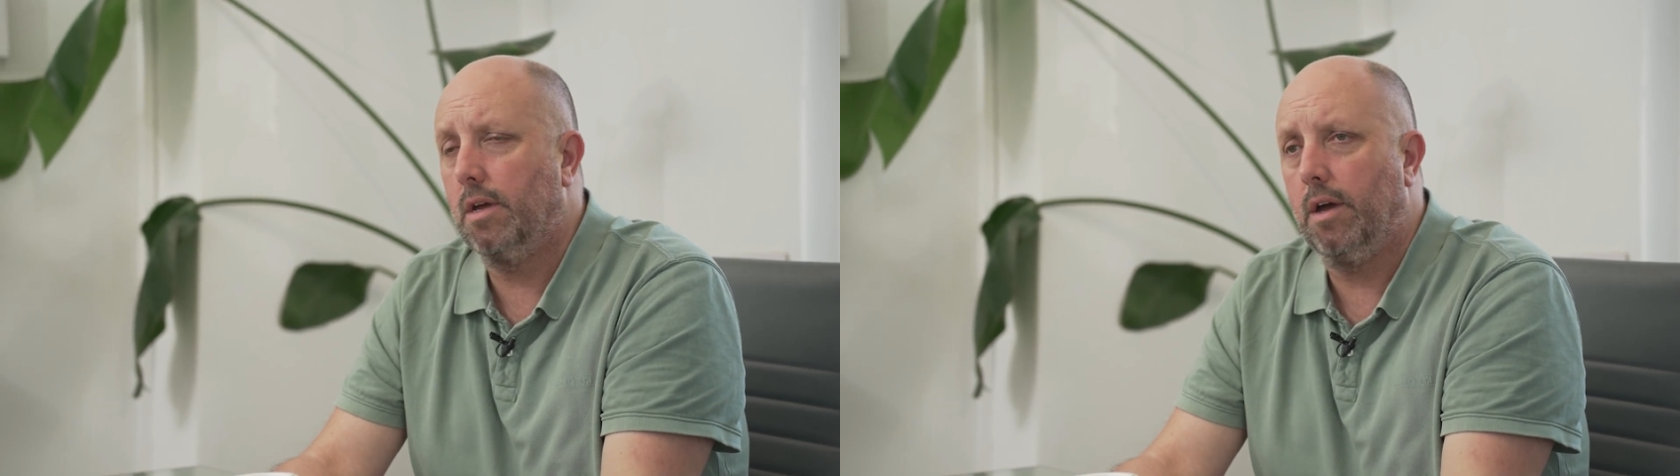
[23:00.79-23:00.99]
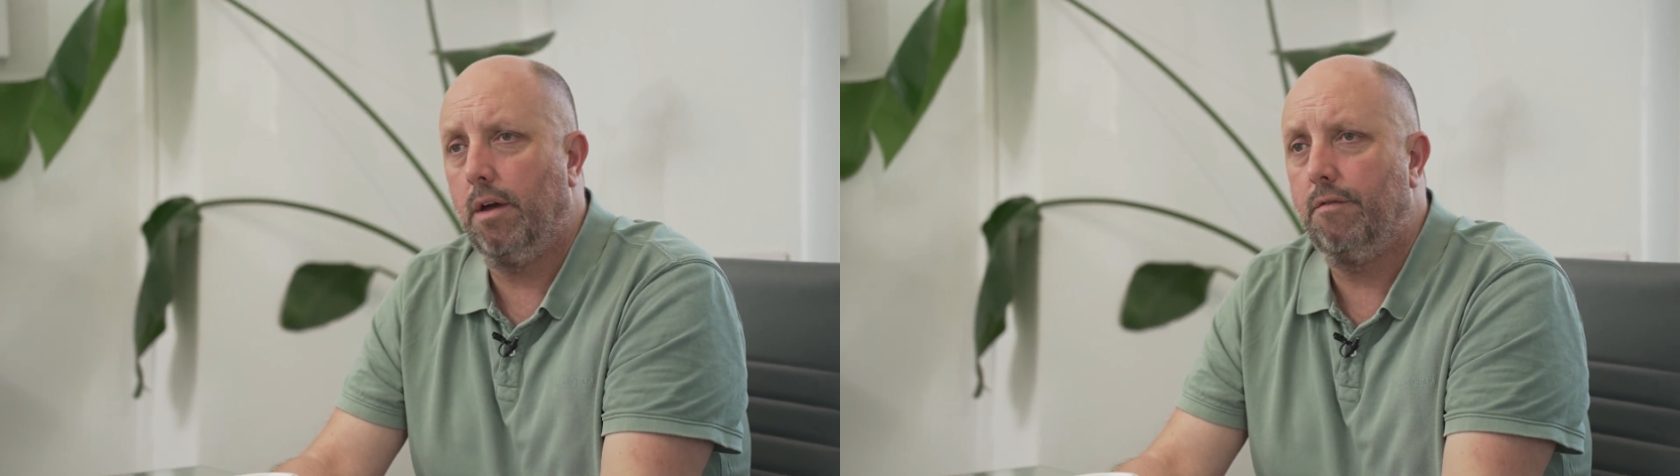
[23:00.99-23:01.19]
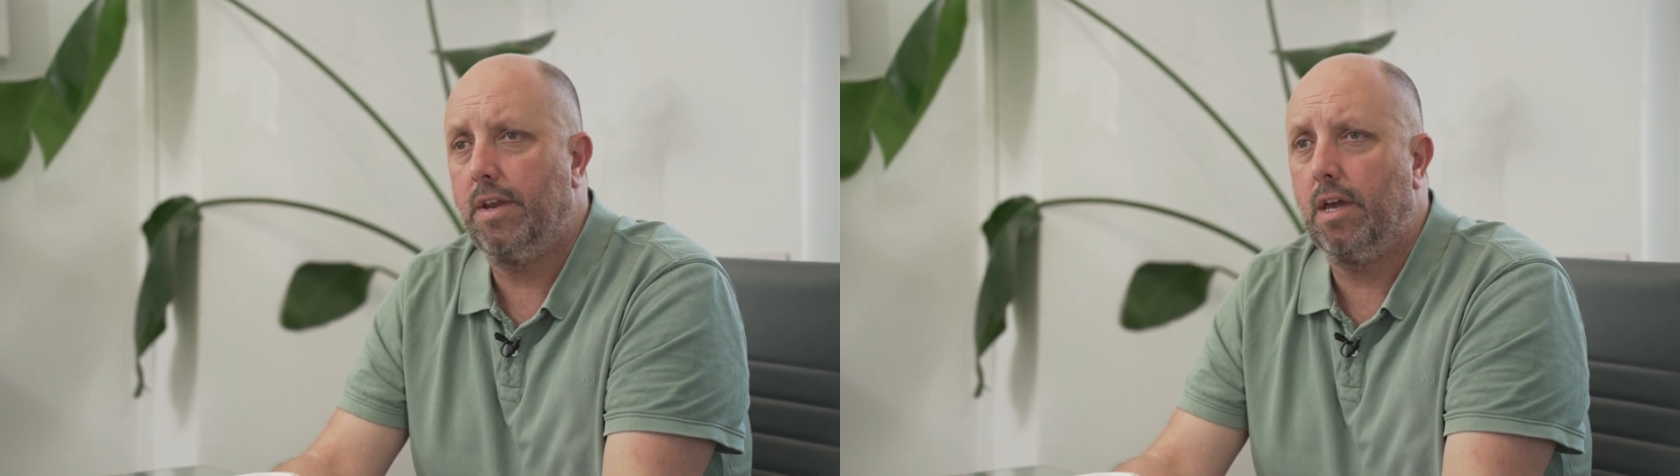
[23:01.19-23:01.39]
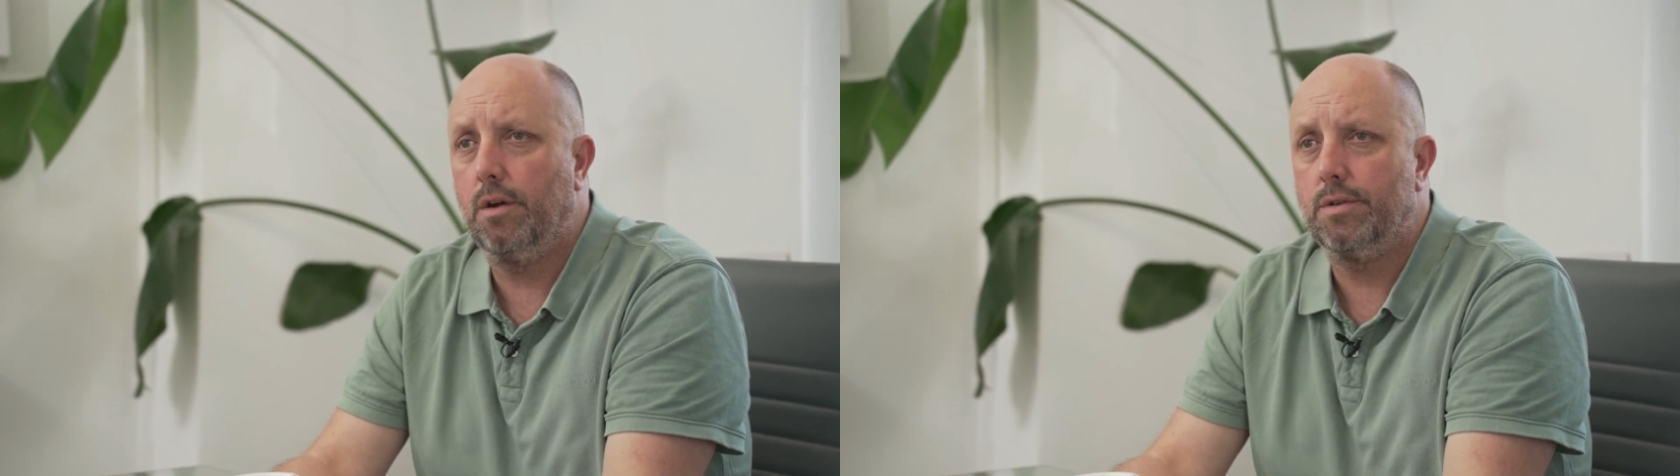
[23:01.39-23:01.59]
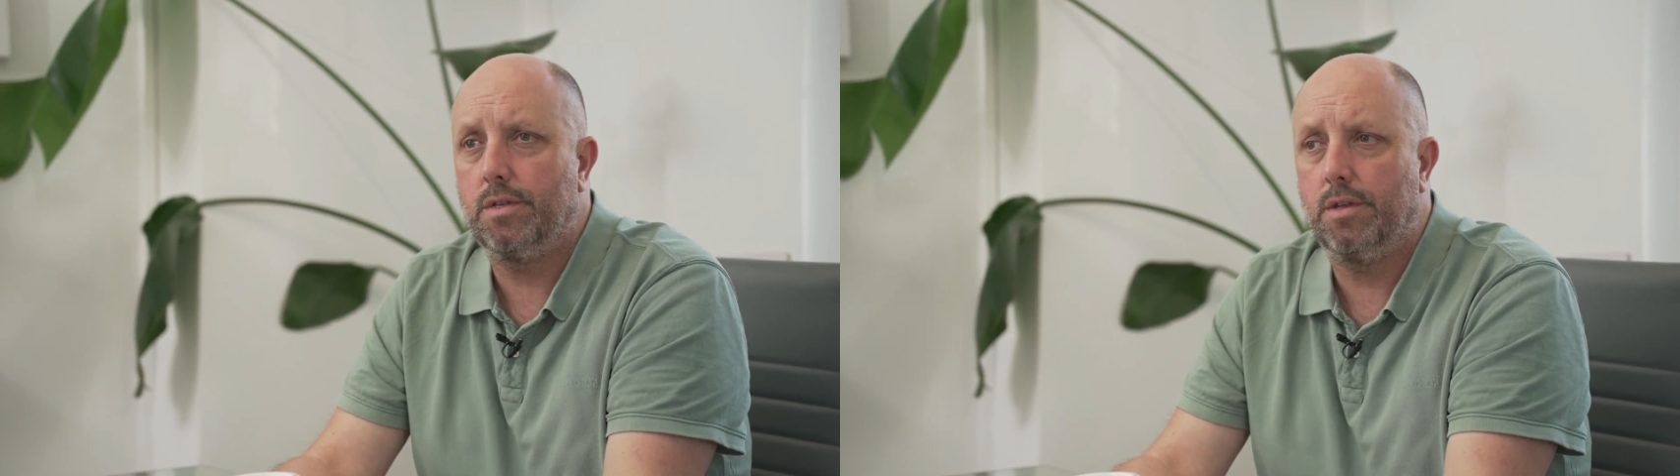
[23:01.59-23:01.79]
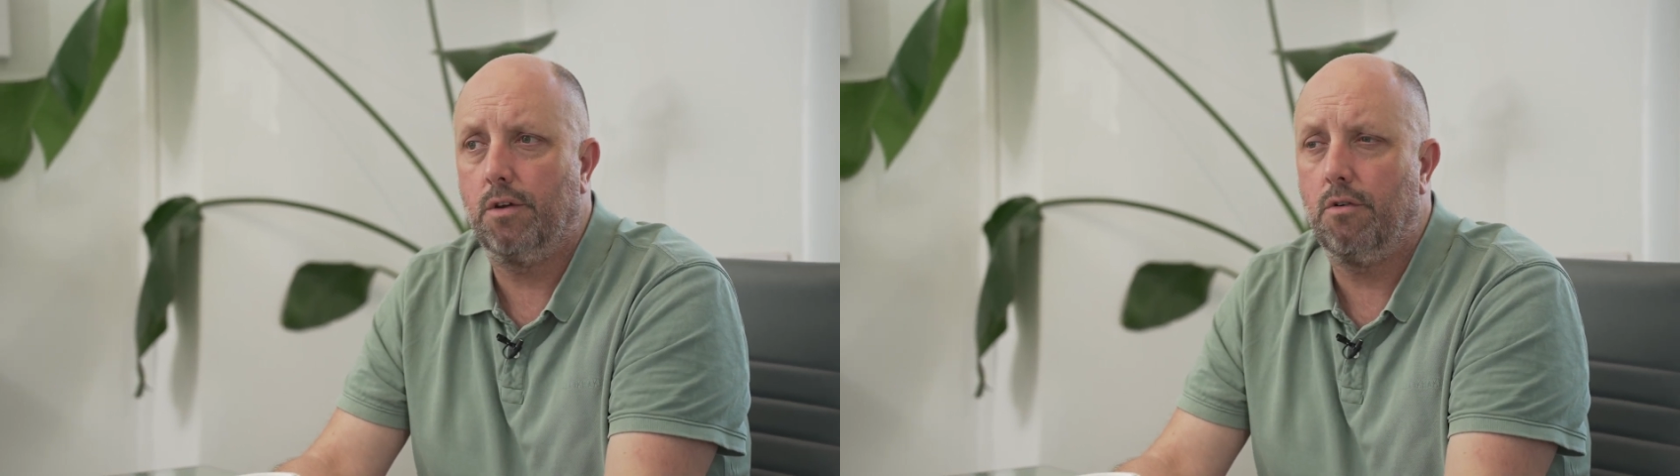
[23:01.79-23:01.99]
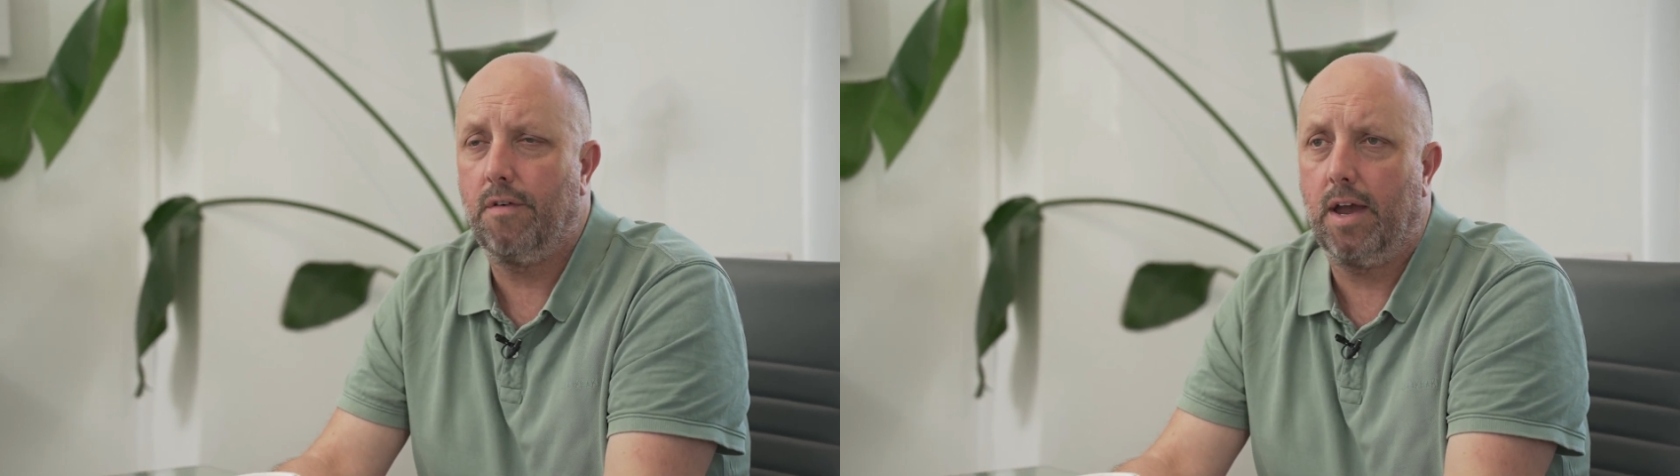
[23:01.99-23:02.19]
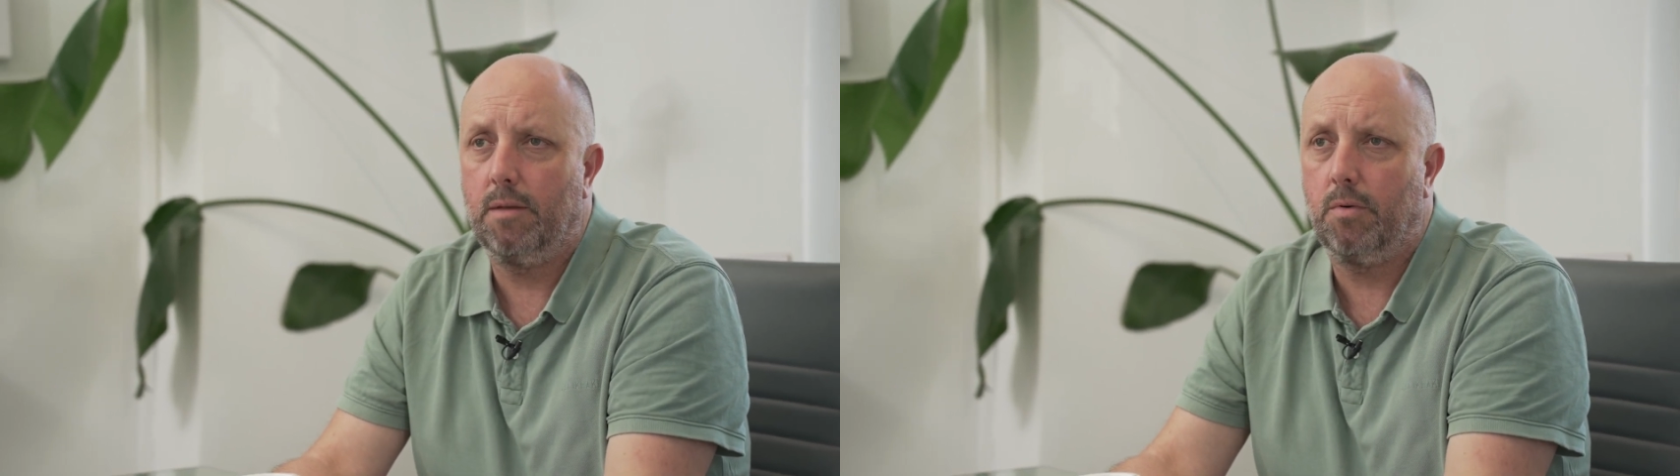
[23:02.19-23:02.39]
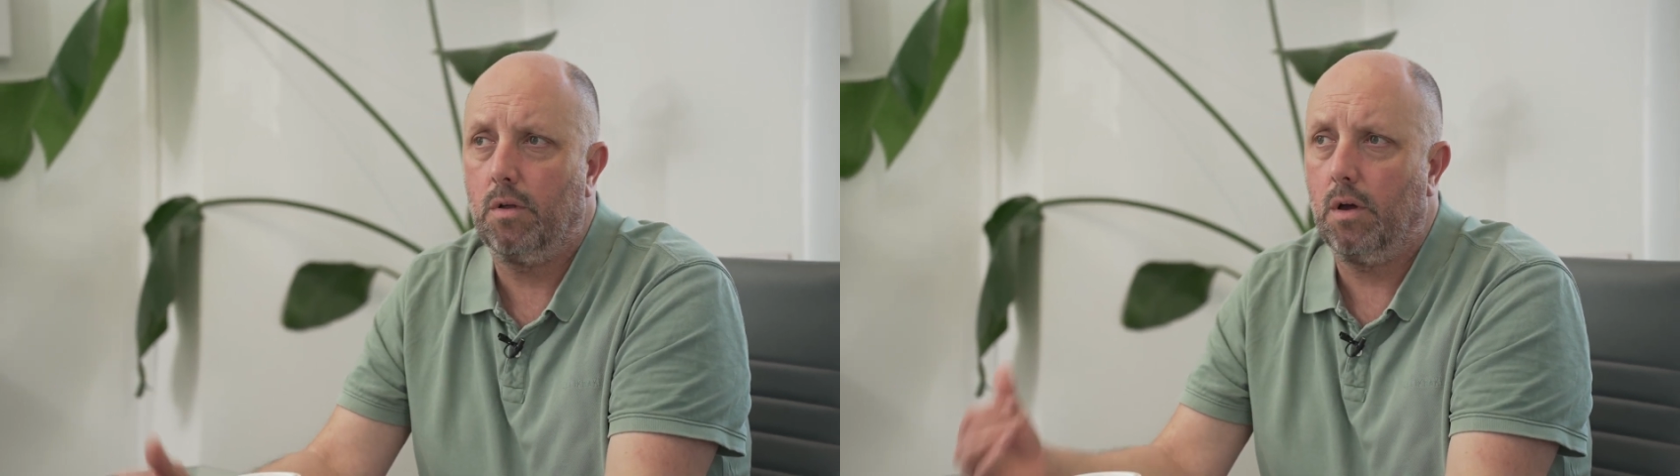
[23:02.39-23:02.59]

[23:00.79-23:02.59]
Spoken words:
videos that are available,